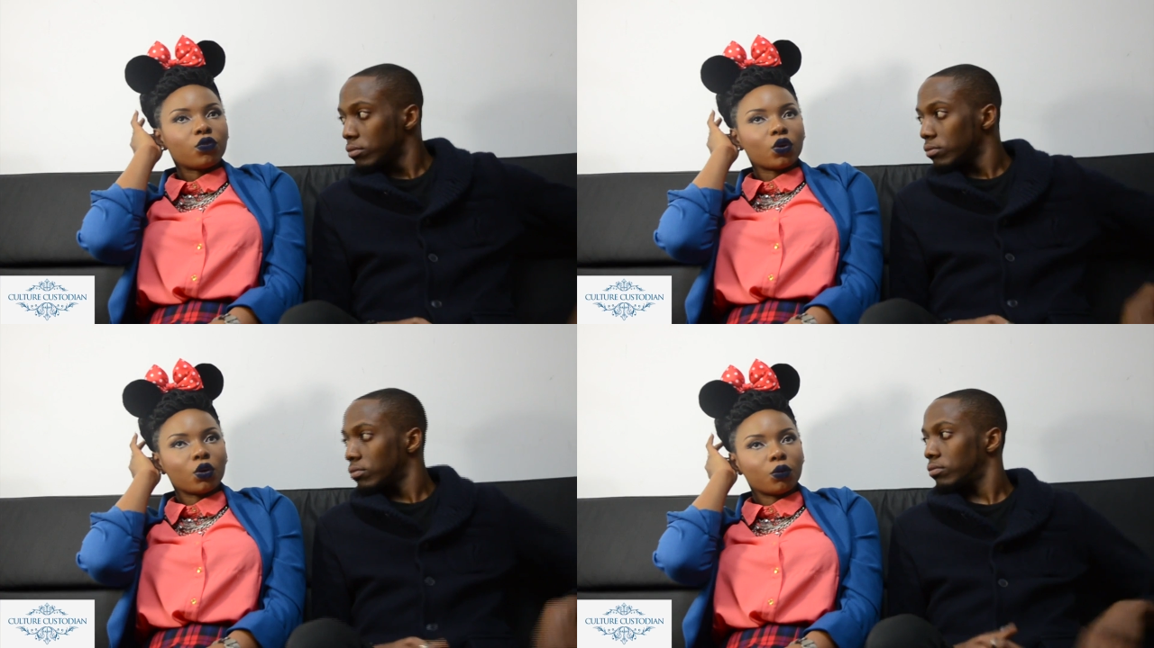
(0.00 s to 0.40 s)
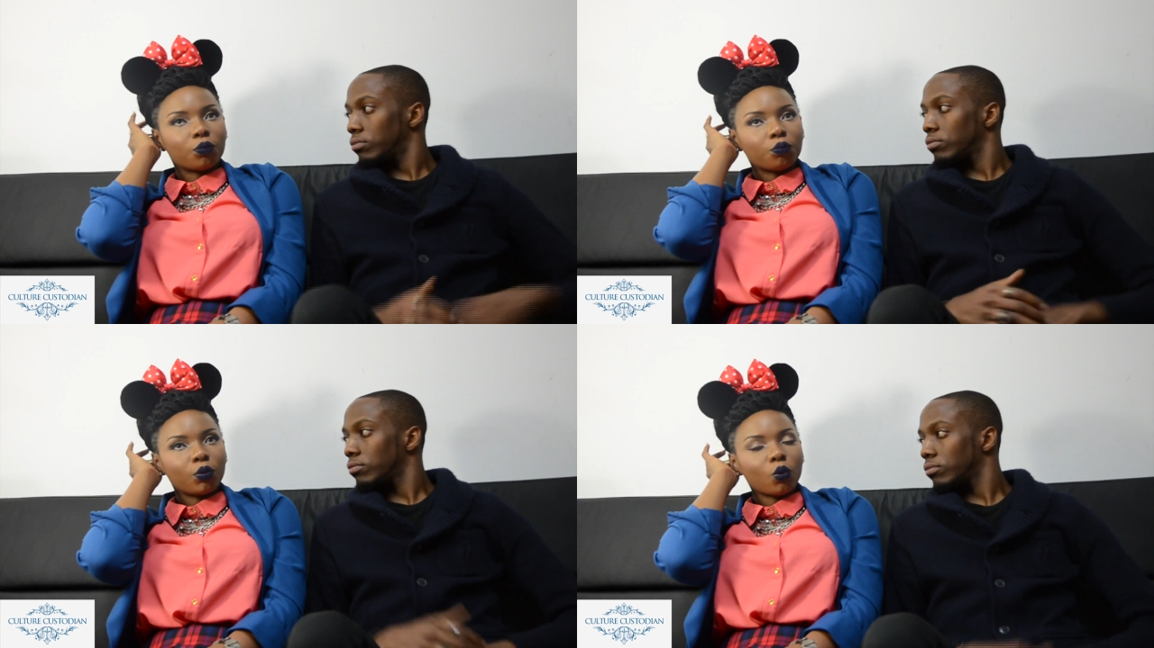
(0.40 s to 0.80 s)

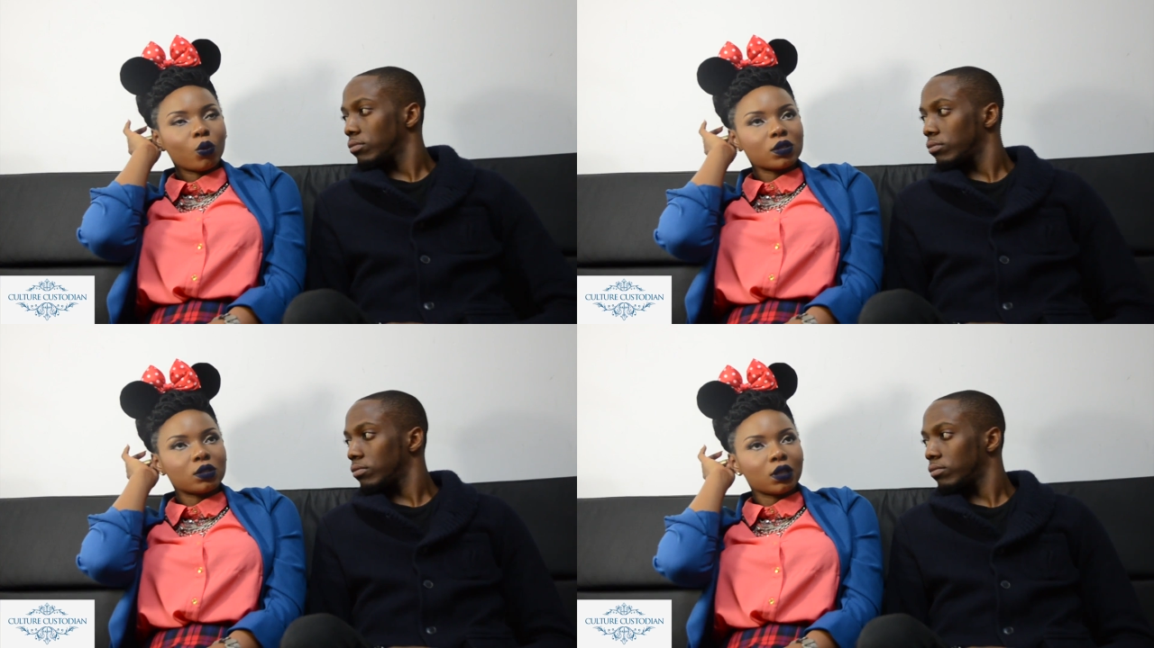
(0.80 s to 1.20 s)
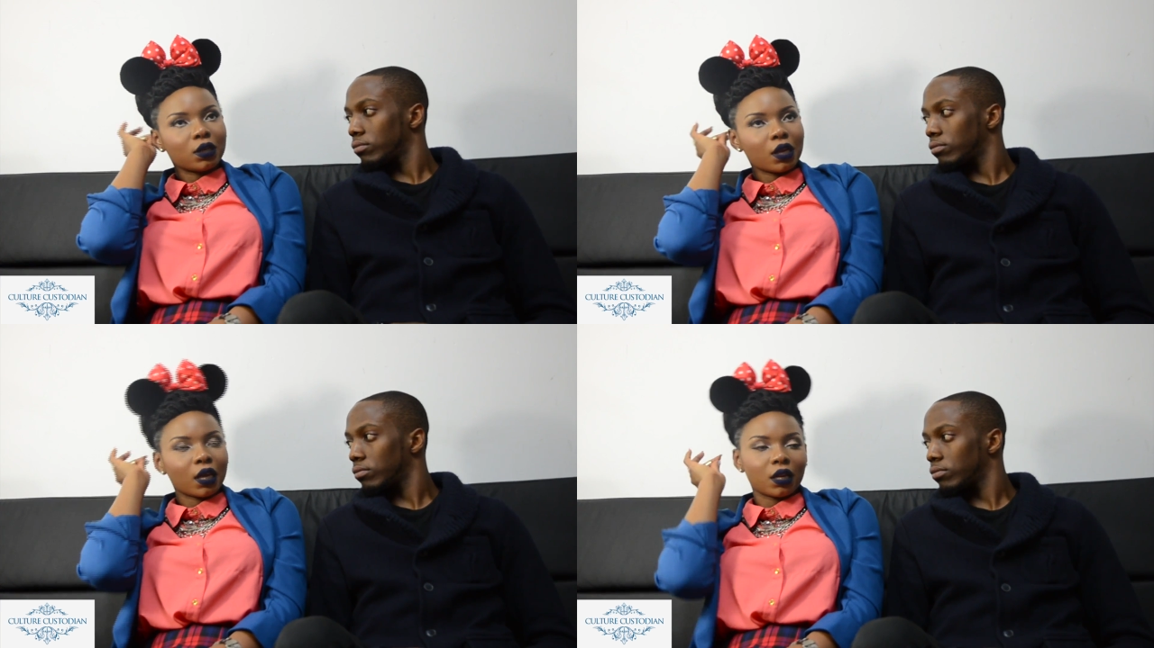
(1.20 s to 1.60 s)
Speaker 1: um, both
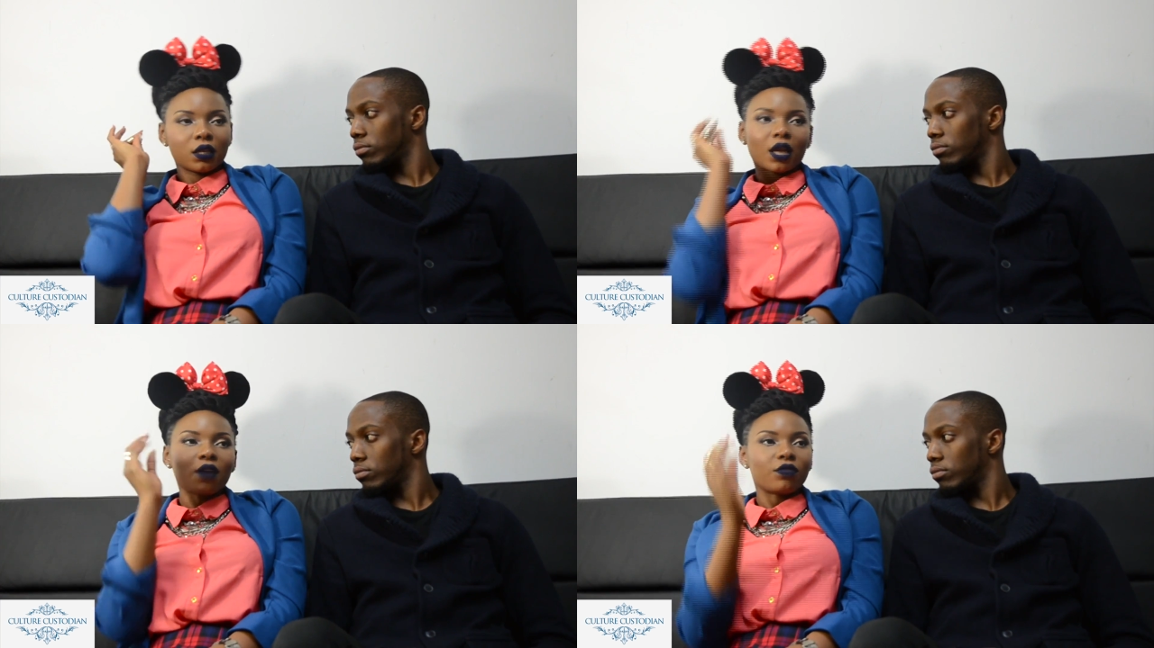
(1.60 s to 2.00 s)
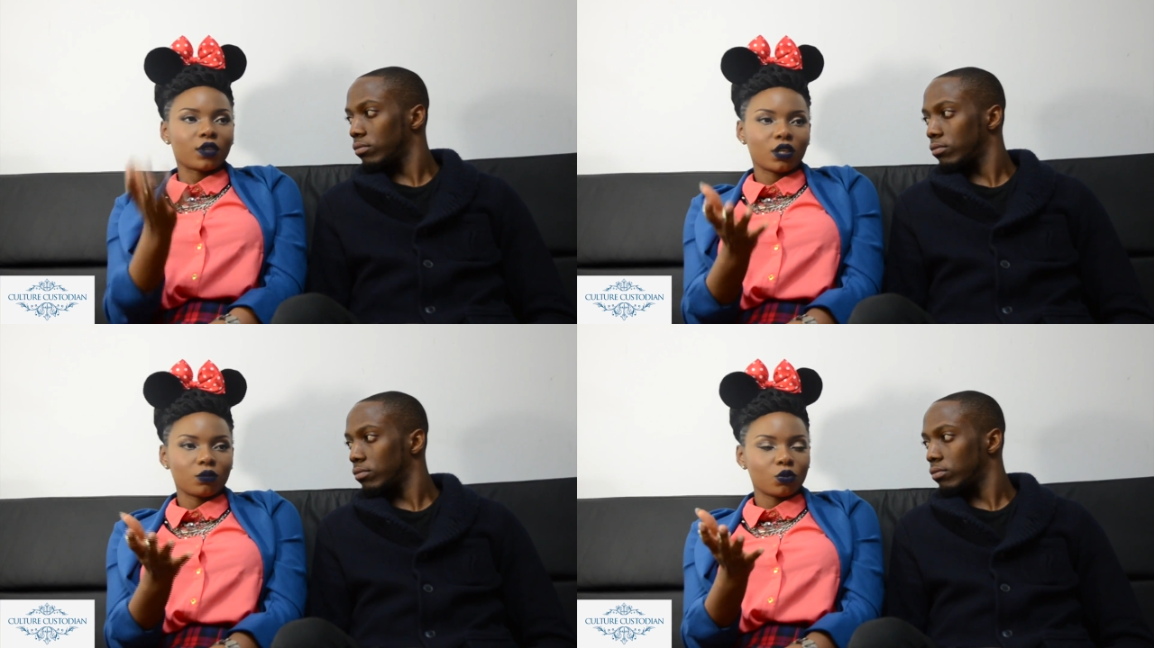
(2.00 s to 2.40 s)
Western and
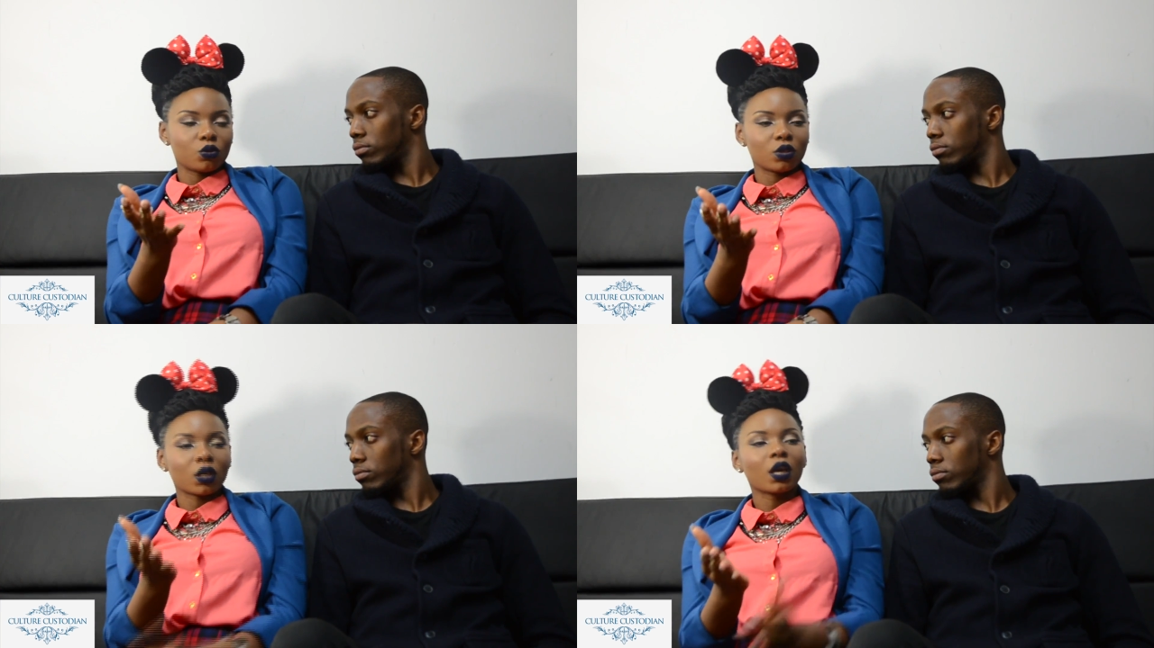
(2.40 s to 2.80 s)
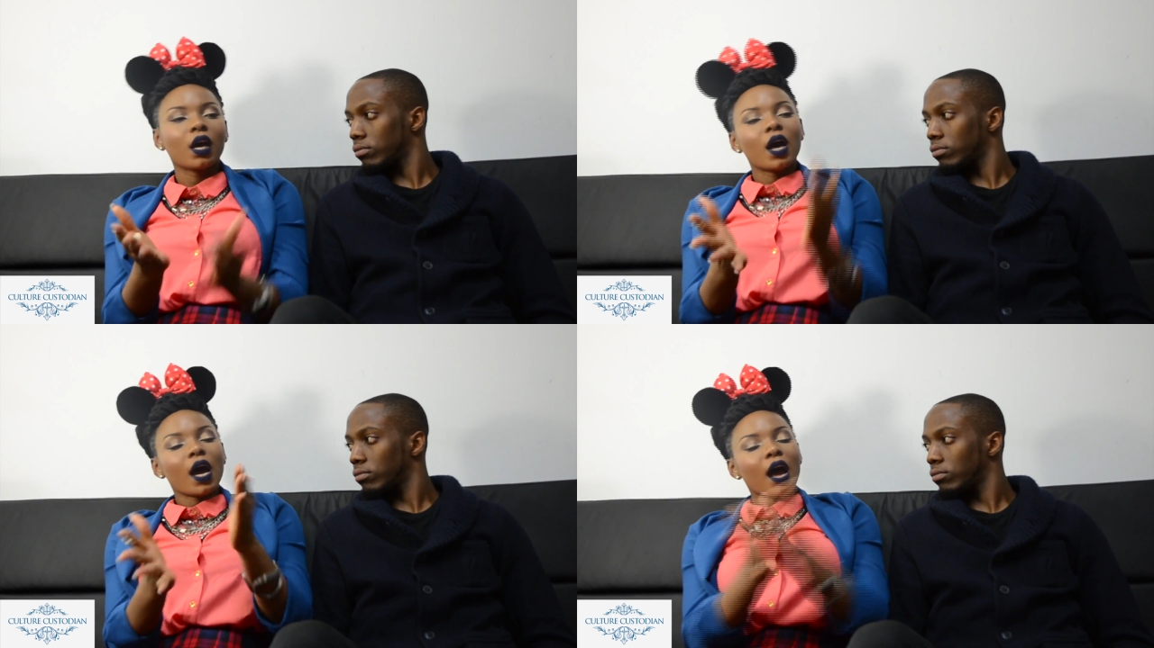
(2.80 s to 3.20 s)
African music.
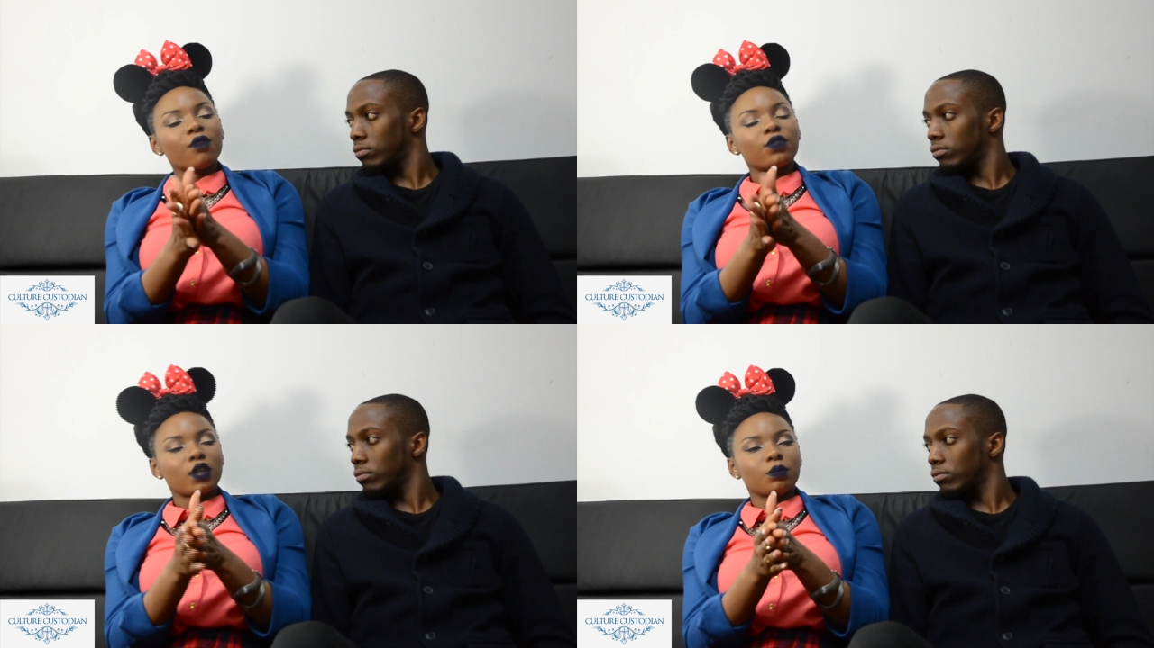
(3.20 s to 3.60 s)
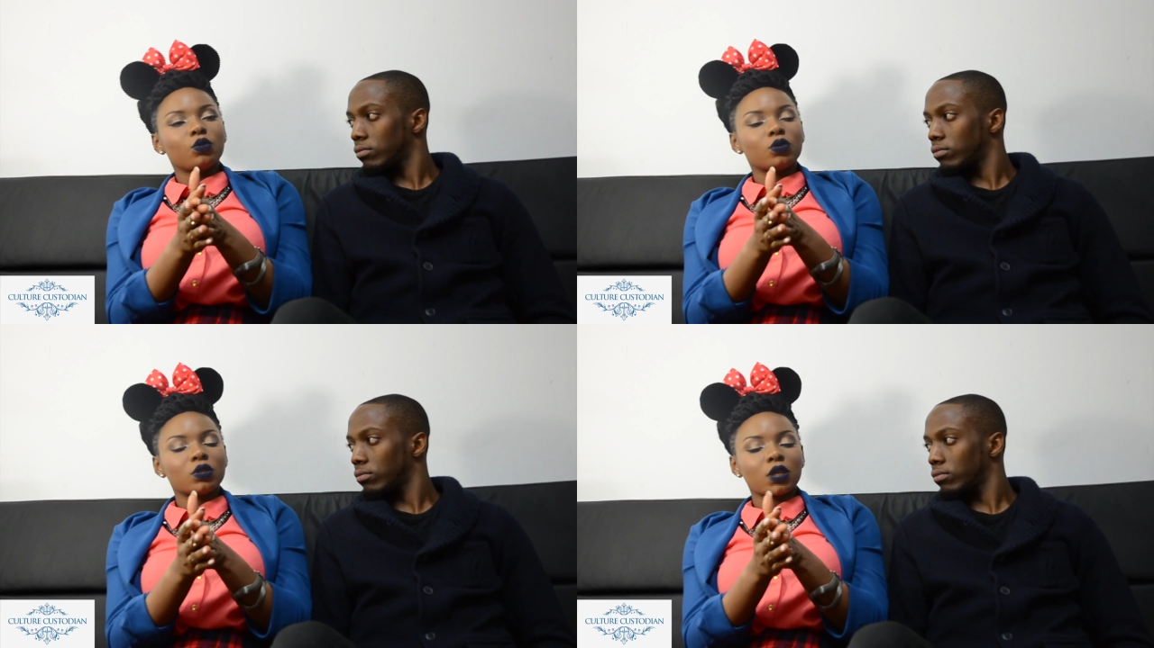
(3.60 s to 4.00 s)
African
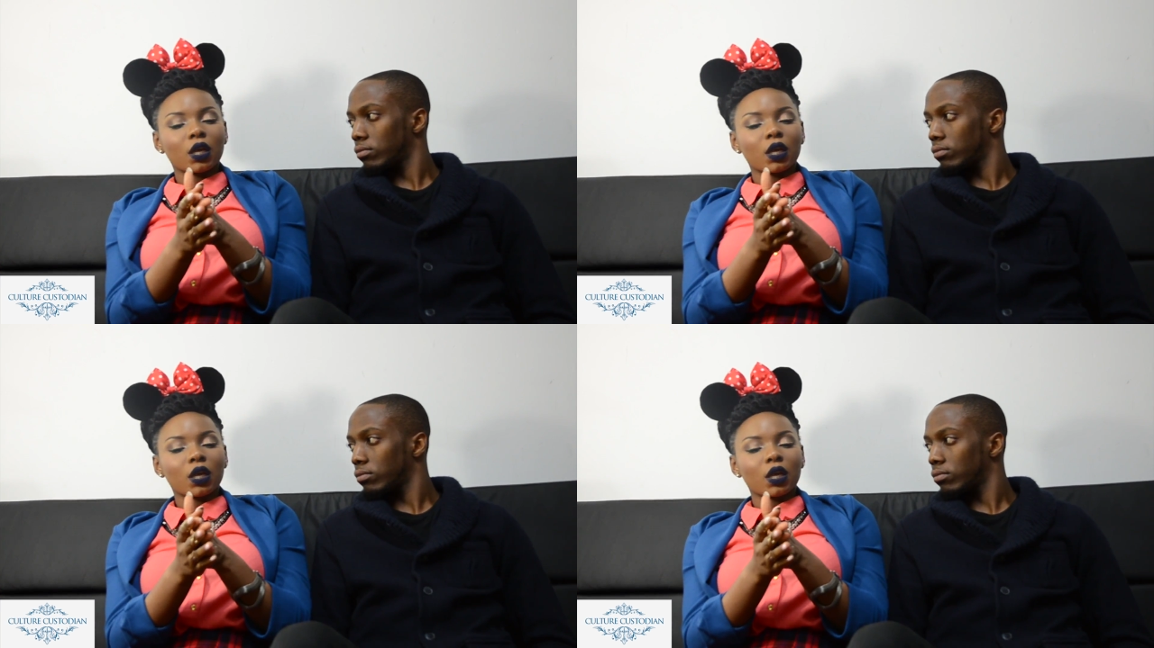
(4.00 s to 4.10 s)
music